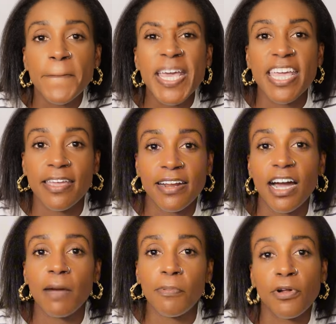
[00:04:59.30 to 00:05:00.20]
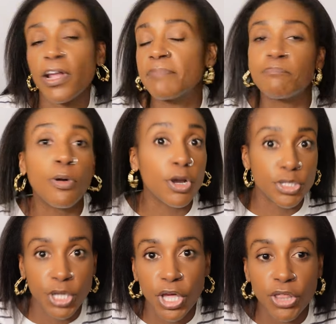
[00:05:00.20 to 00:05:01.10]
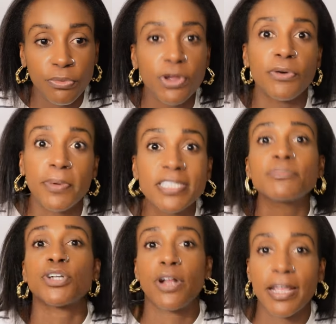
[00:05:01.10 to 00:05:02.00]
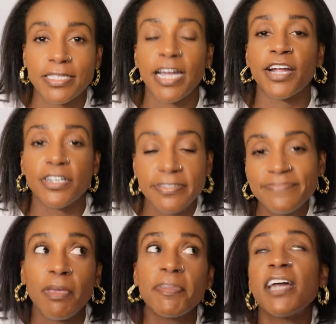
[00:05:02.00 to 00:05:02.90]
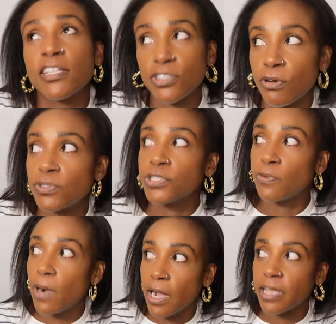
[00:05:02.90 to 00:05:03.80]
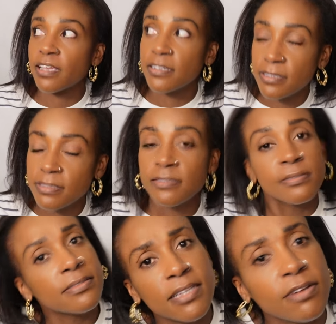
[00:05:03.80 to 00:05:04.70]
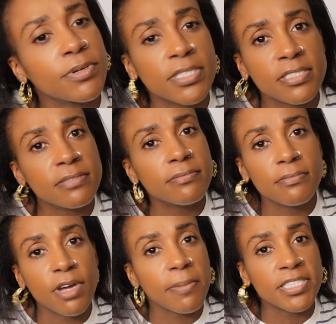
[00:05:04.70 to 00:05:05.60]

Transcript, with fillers: pick it up, or I'm pushing through because I'm starting to get tired. Maybe that's also why it was one of my